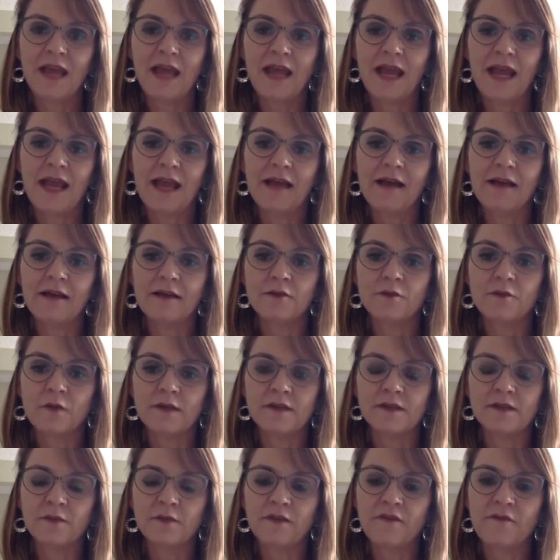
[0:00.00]
and
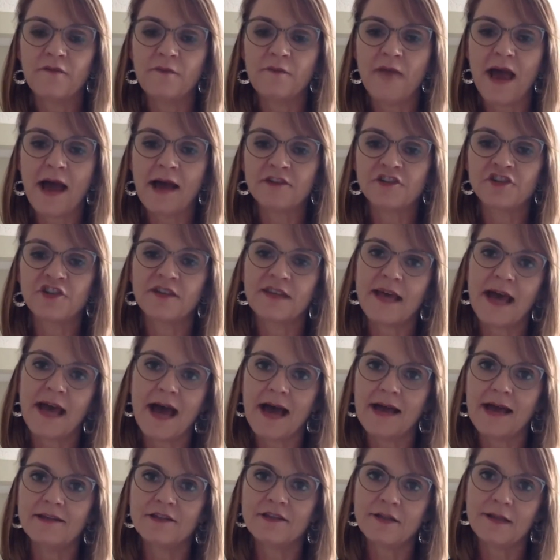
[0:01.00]
once we've matched
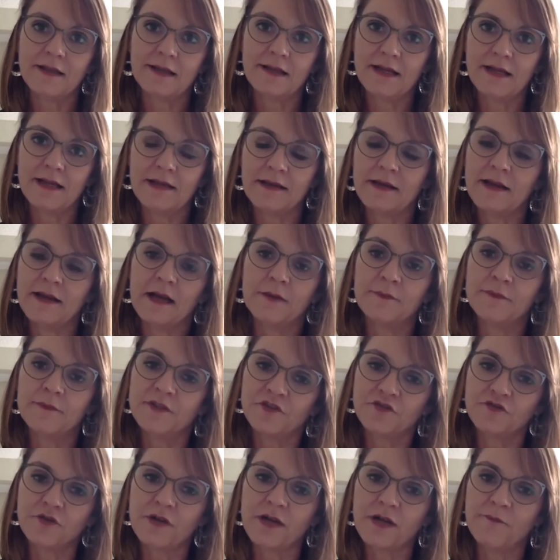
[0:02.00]
that to the income
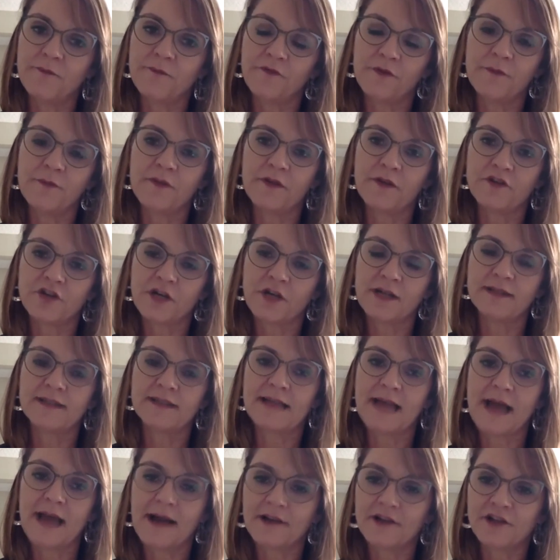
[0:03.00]
stream from the
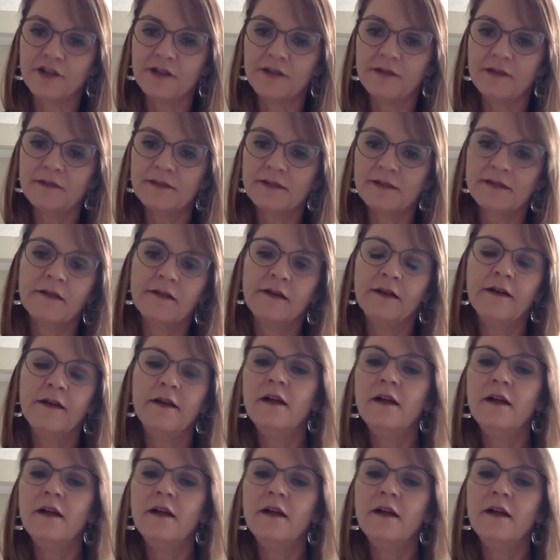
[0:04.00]
transactions,